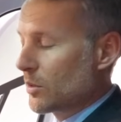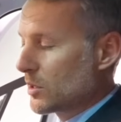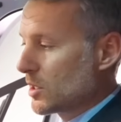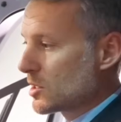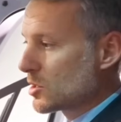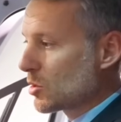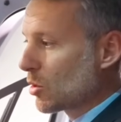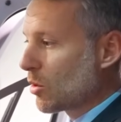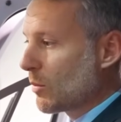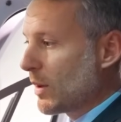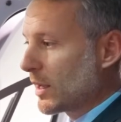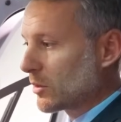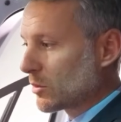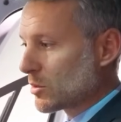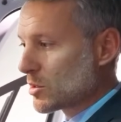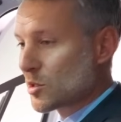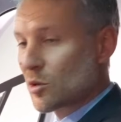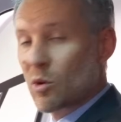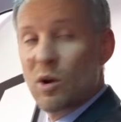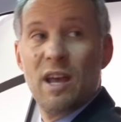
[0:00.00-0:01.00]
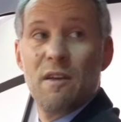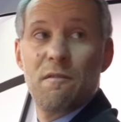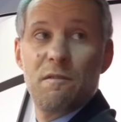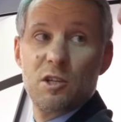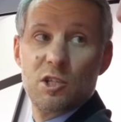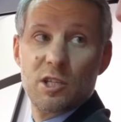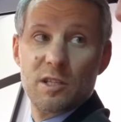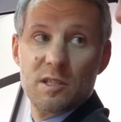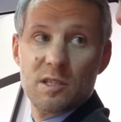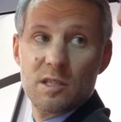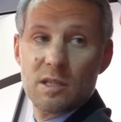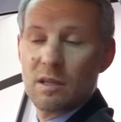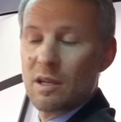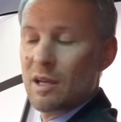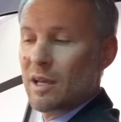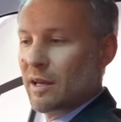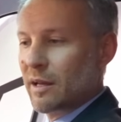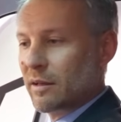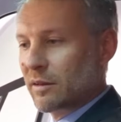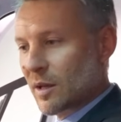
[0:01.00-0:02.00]
but it's all about also efficiency
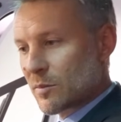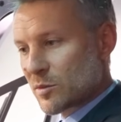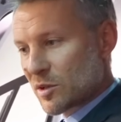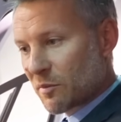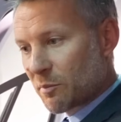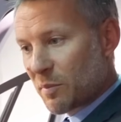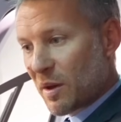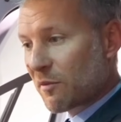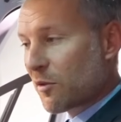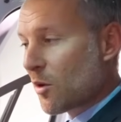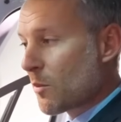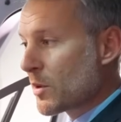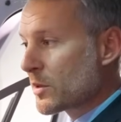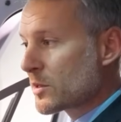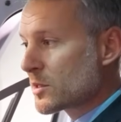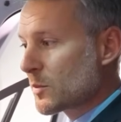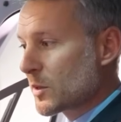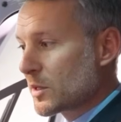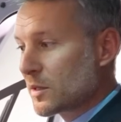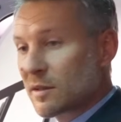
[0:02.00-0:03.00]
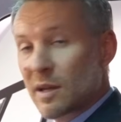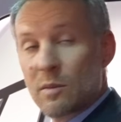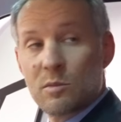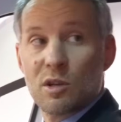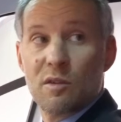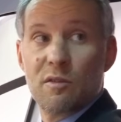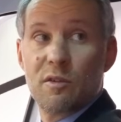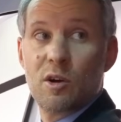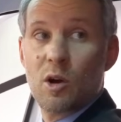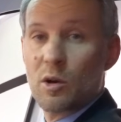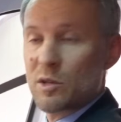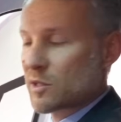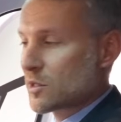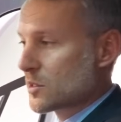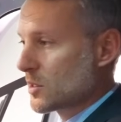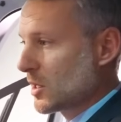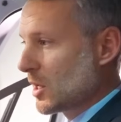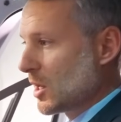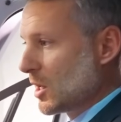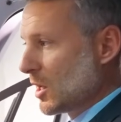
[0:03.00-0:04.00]
in terms right. of performance, but in terms of
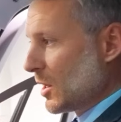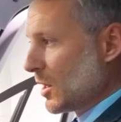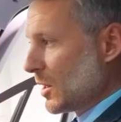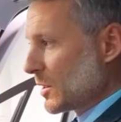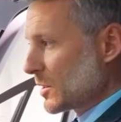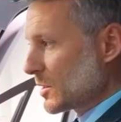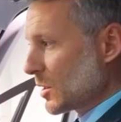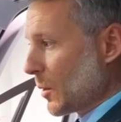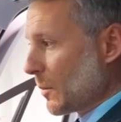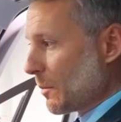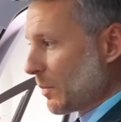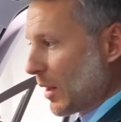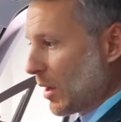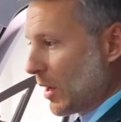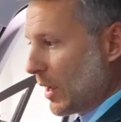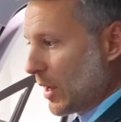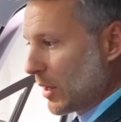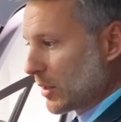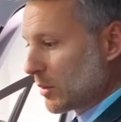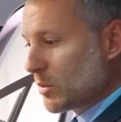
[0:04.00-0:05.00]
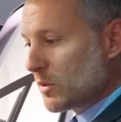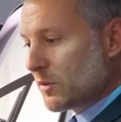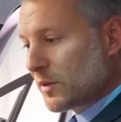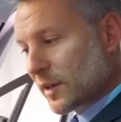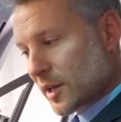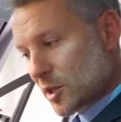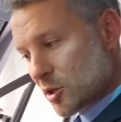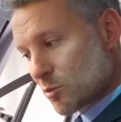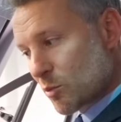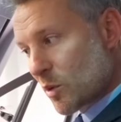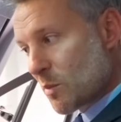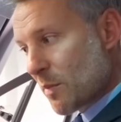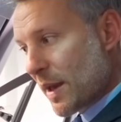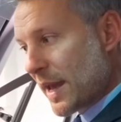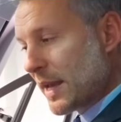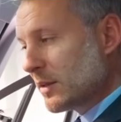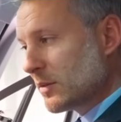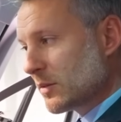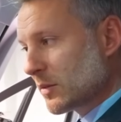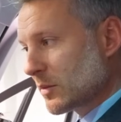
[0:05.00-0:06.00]
costs. So the modification we
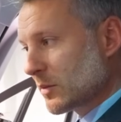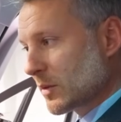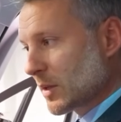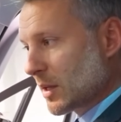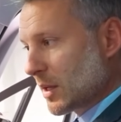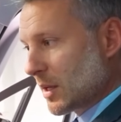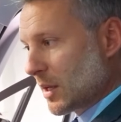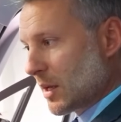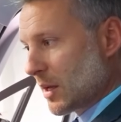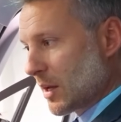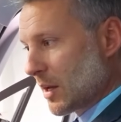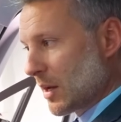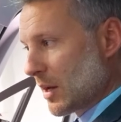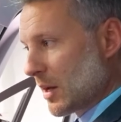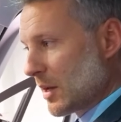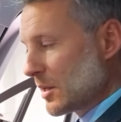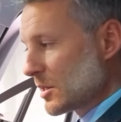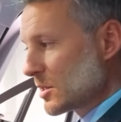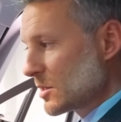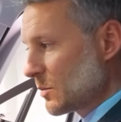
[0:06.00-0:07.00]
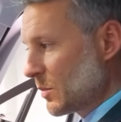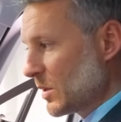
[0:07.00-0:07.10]
made is